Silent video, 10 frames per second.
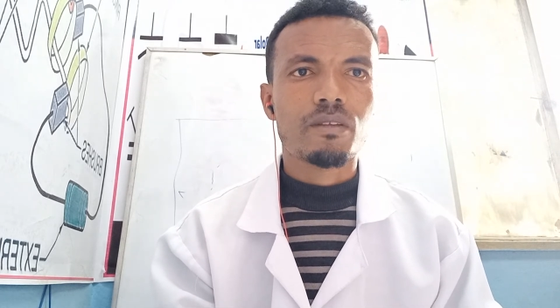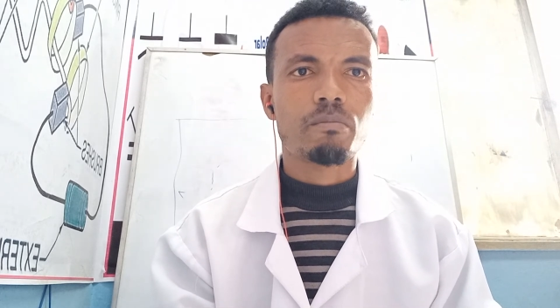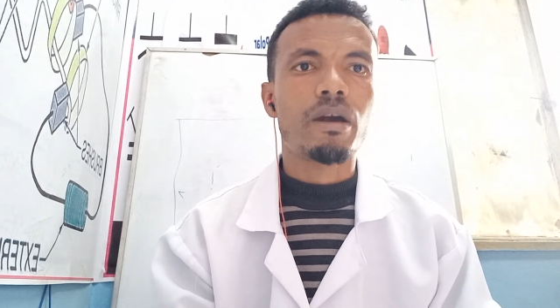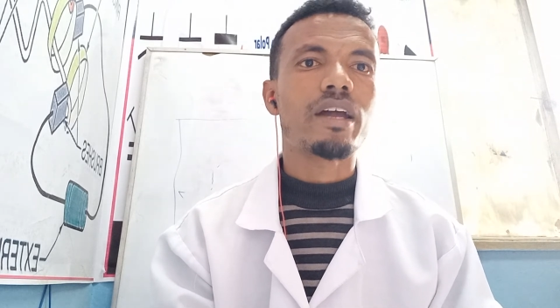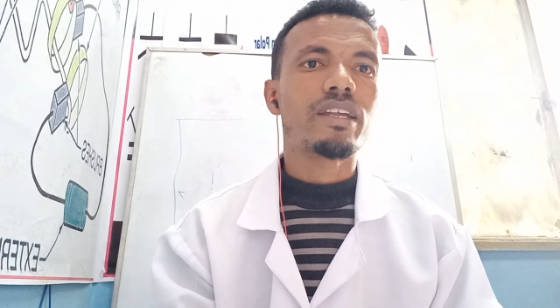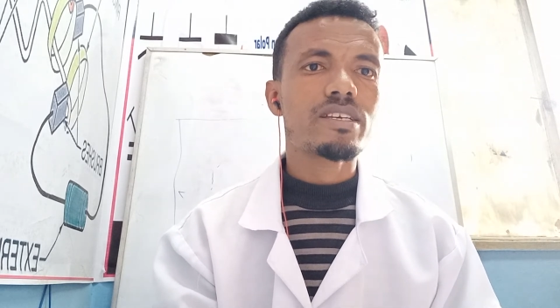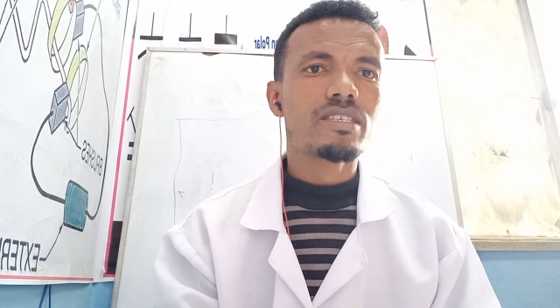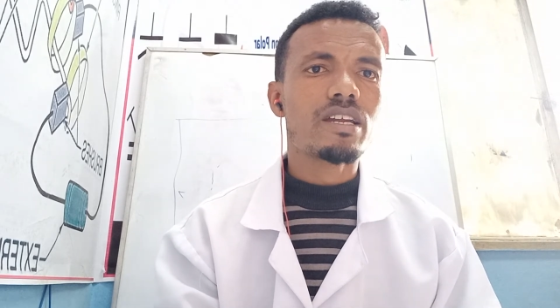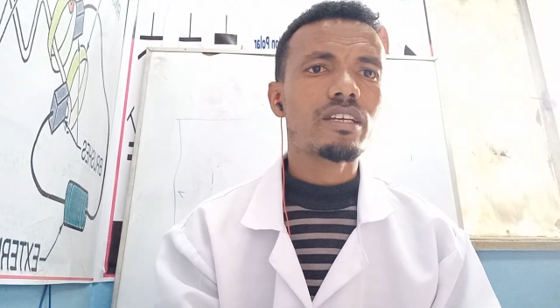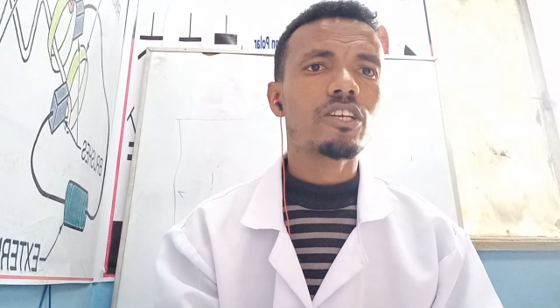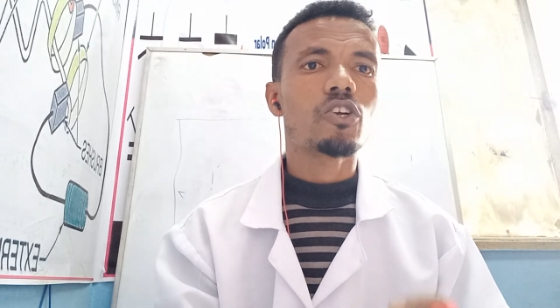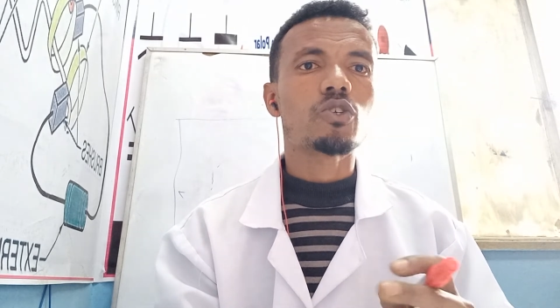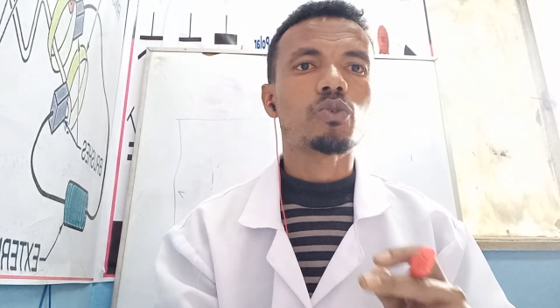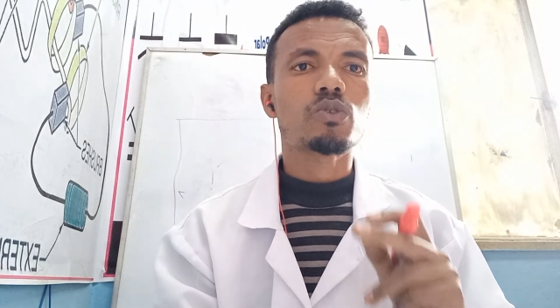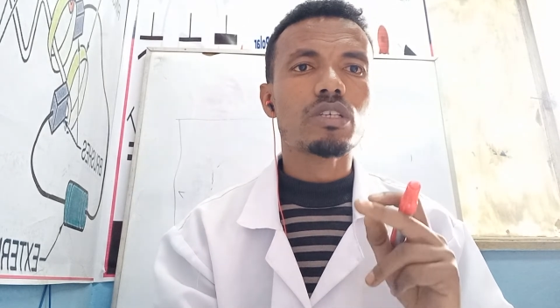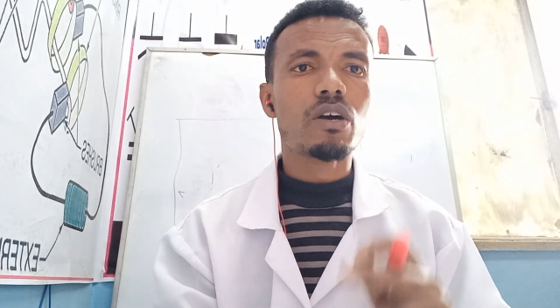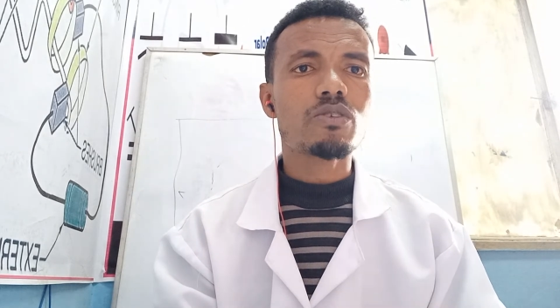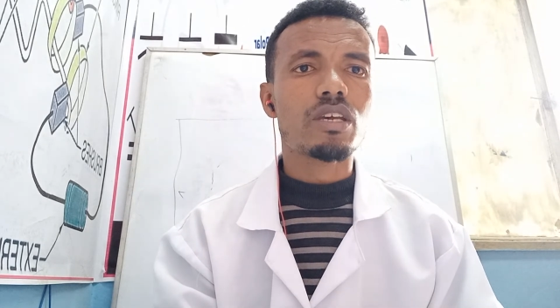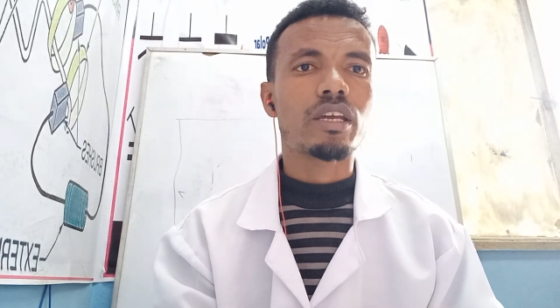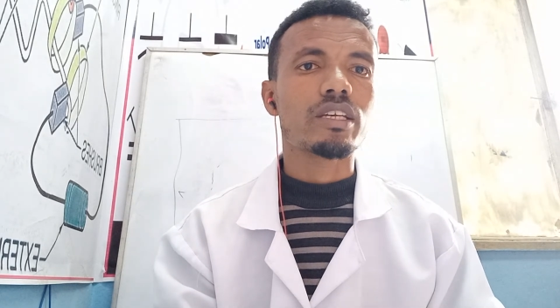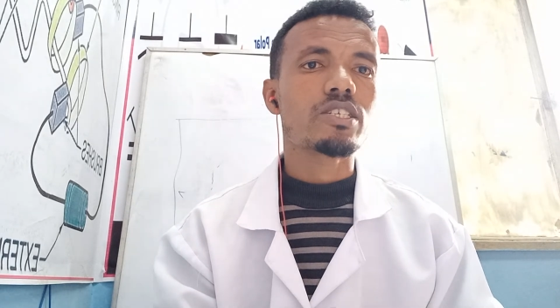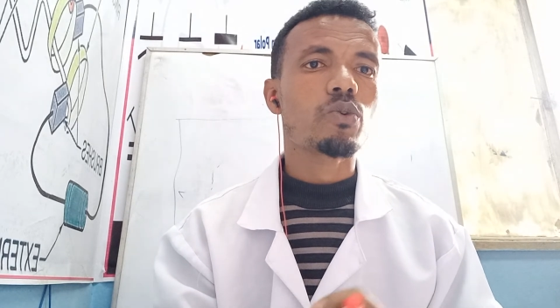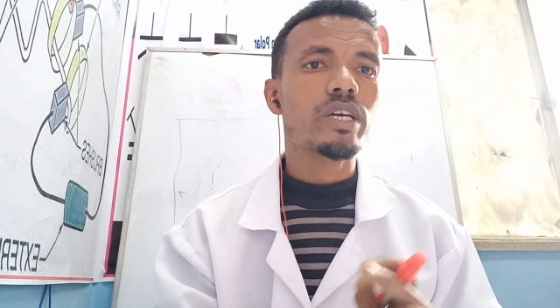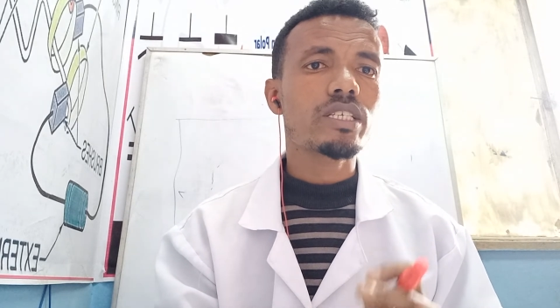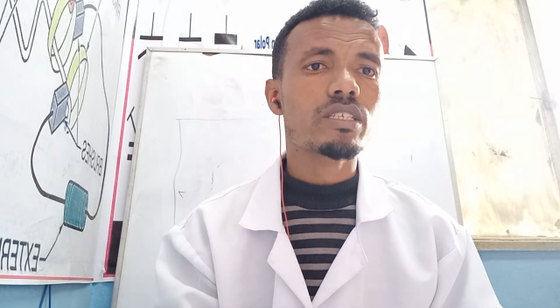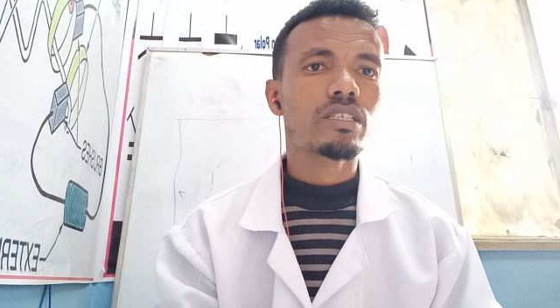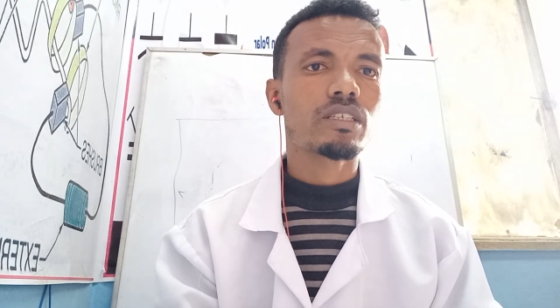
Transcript: By understanding north to south and east to west,